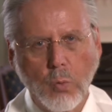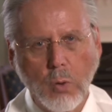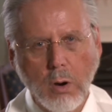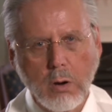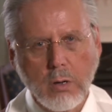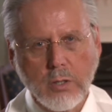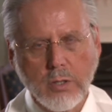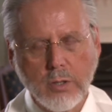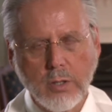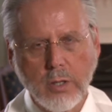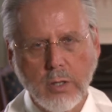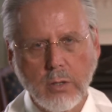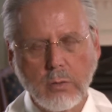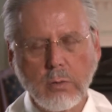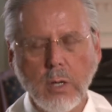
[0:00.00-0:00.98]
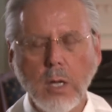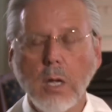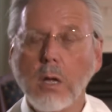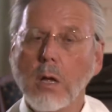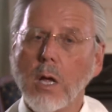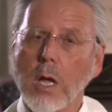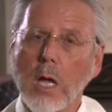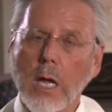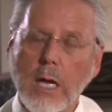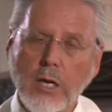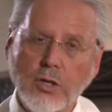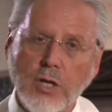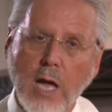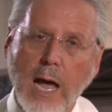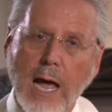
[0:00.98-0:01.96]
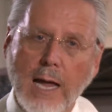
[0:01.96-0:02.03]
work to do,
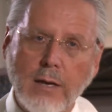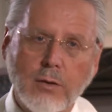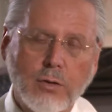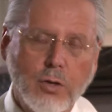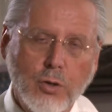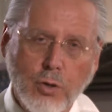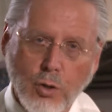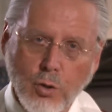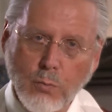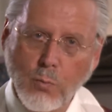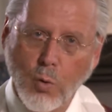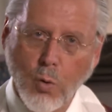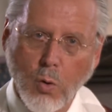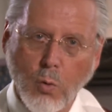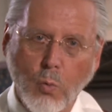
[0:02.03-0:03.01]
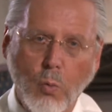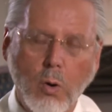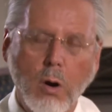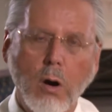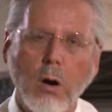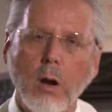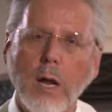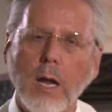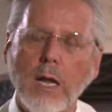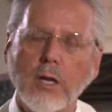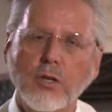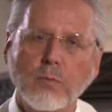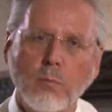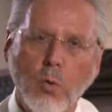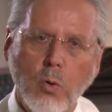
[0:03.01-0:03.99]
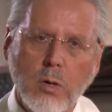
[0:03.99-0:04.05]
he's got to do more work, it's
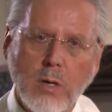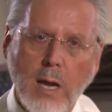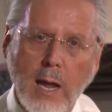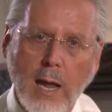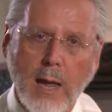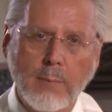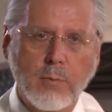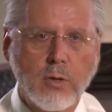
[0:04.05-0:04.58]
more time